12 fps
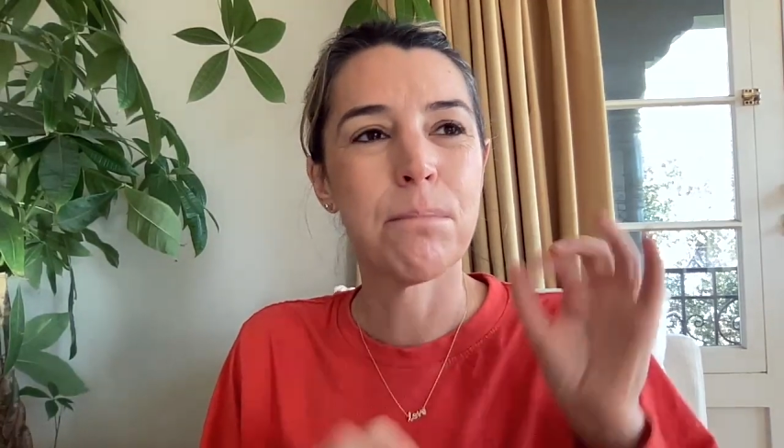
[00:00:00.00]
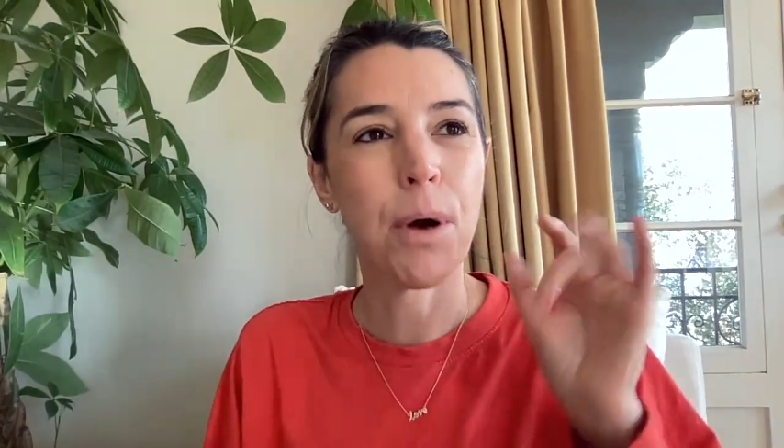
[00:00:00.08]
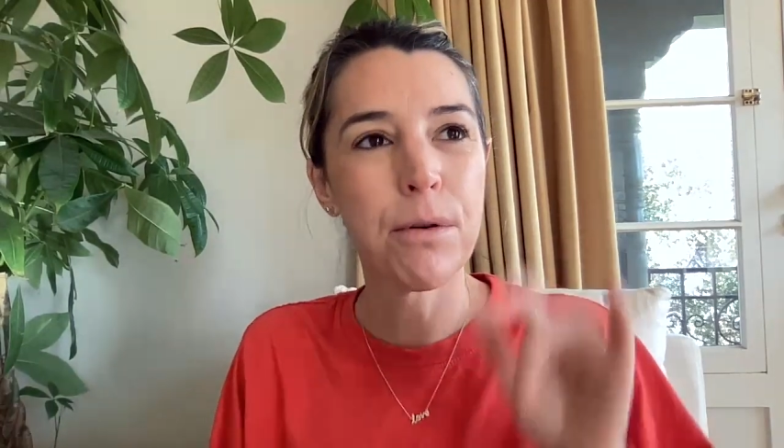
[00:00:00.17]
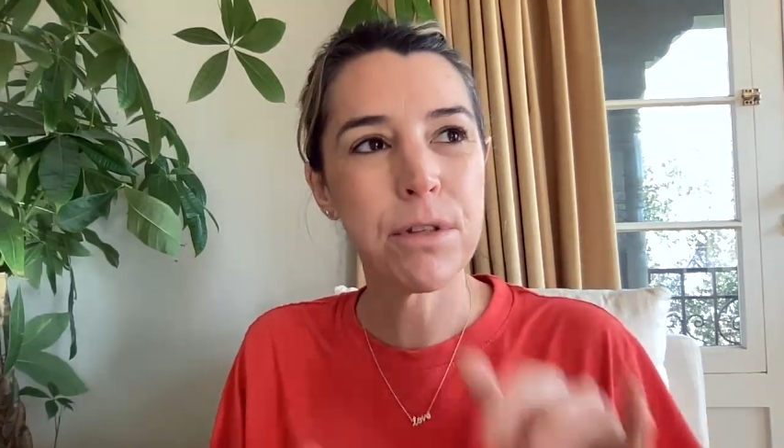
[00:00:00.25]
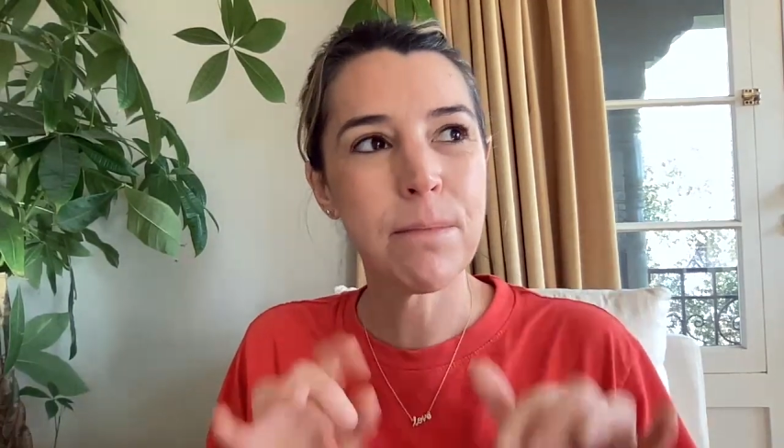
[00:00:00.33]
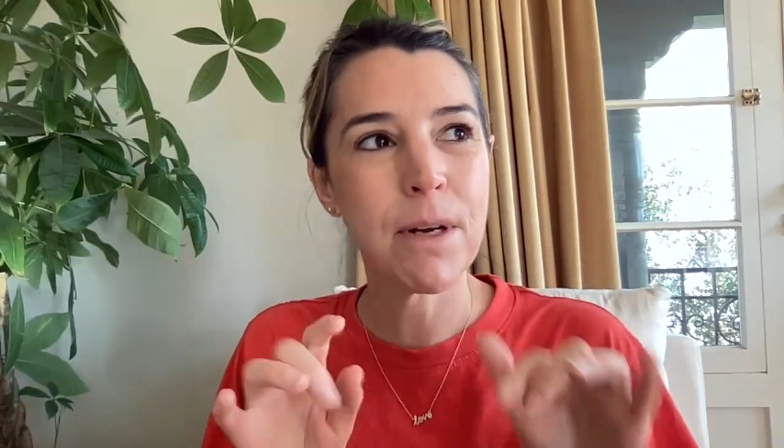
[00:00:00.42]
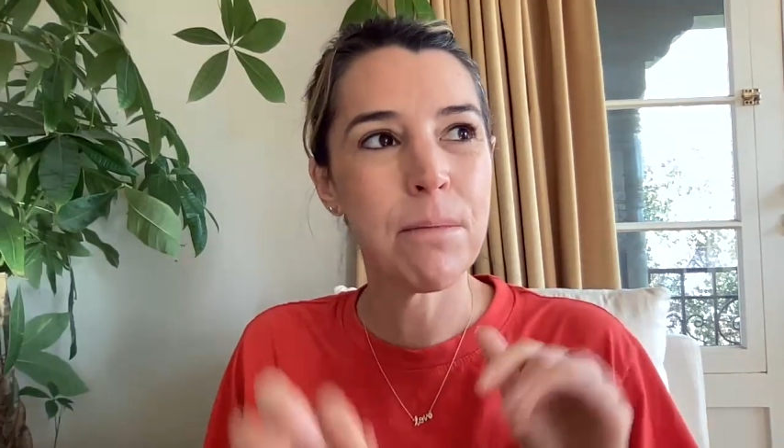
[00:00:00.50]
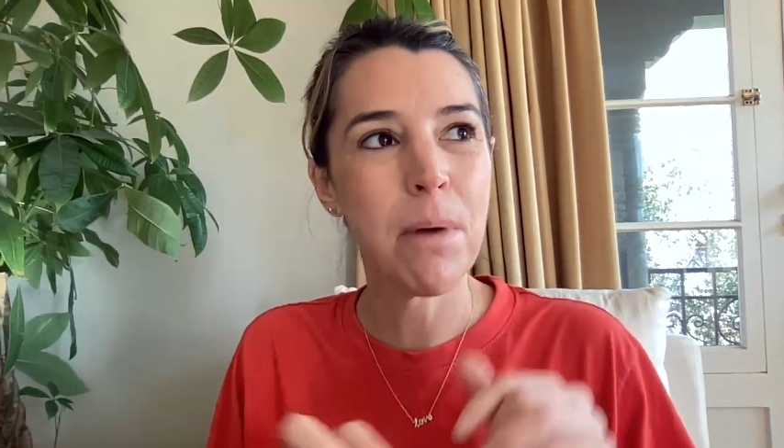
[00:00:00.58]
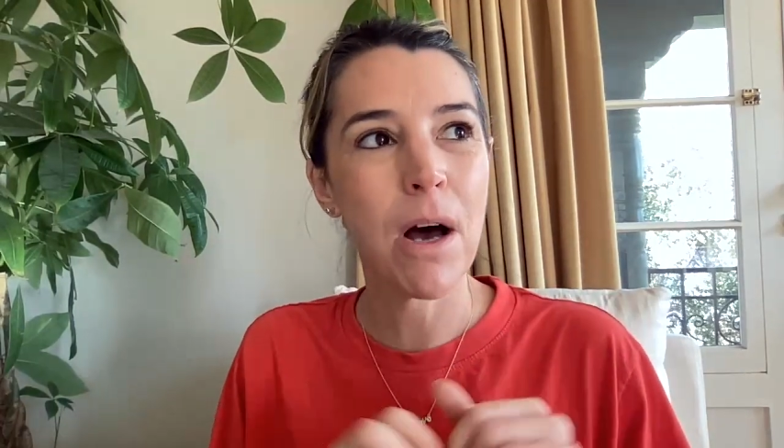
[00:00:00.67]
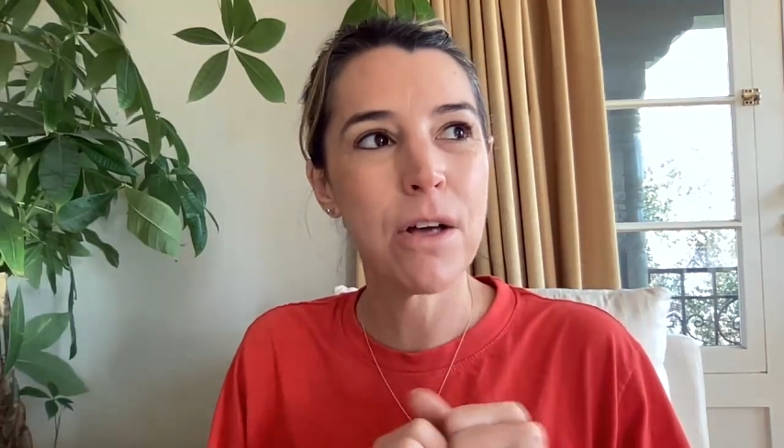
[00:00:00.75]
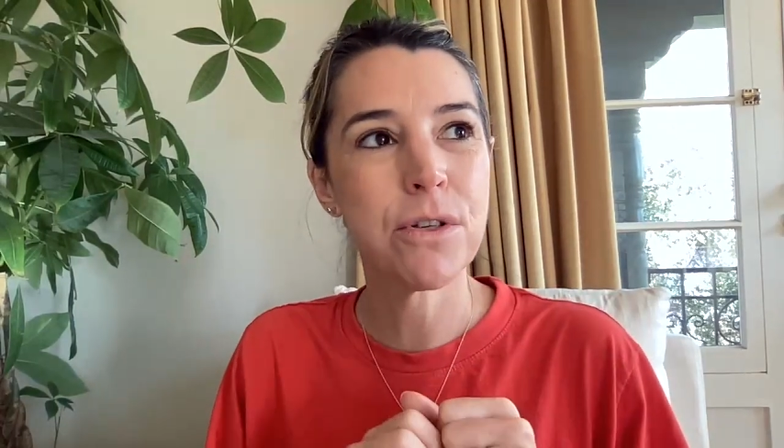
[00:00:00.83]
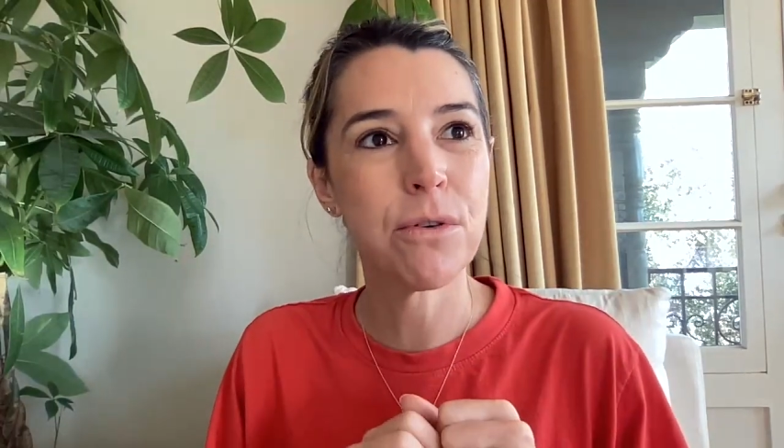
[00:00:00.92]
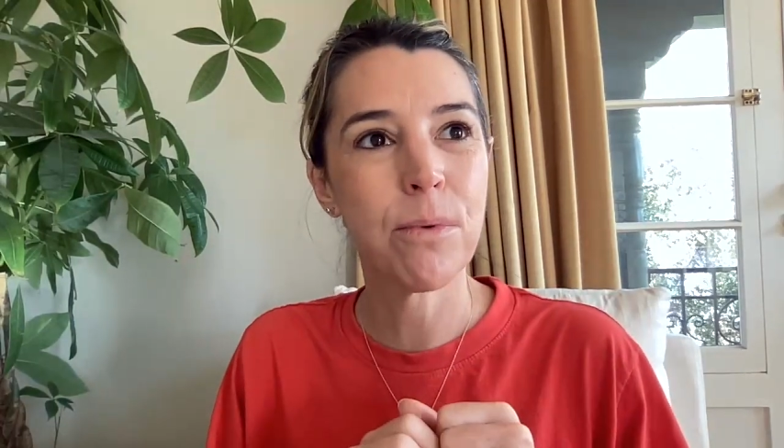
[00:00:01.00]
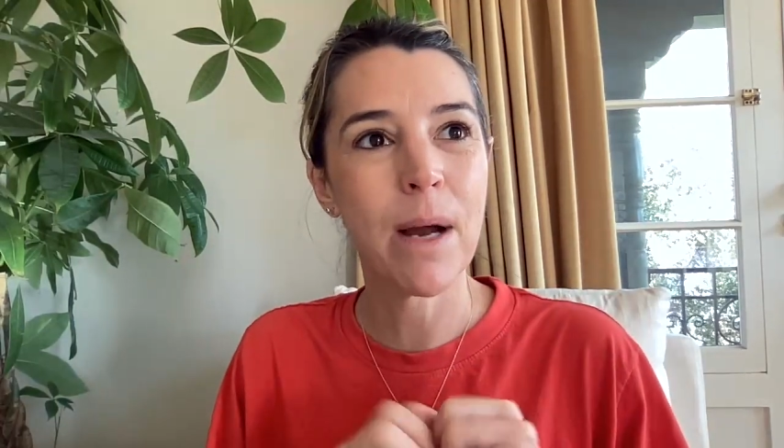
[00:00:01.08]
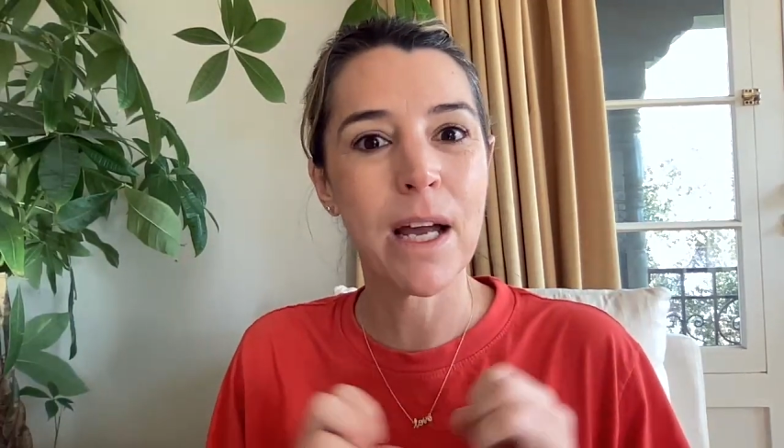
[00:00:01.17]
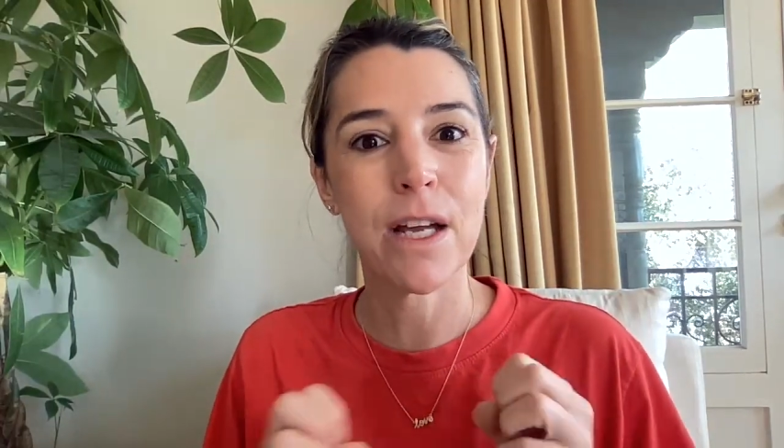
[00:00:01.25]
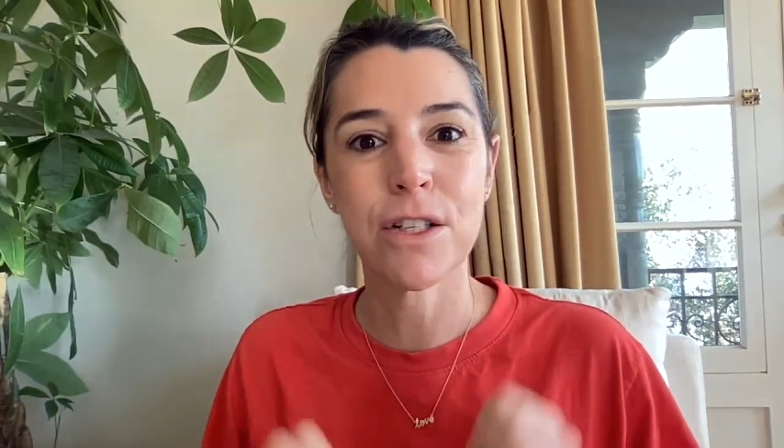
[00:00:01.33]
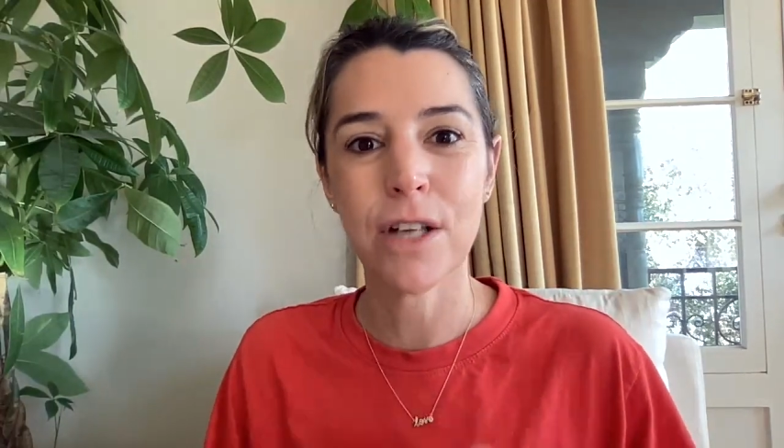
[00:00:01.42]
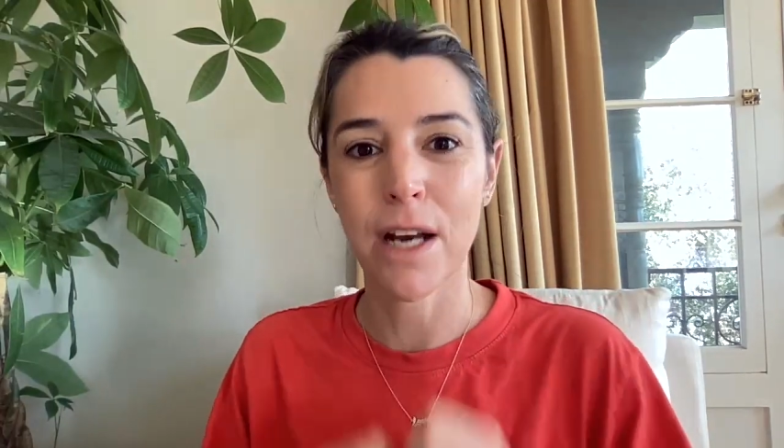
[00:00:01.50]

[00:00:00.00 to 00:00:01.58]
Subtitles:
postmenopausal range,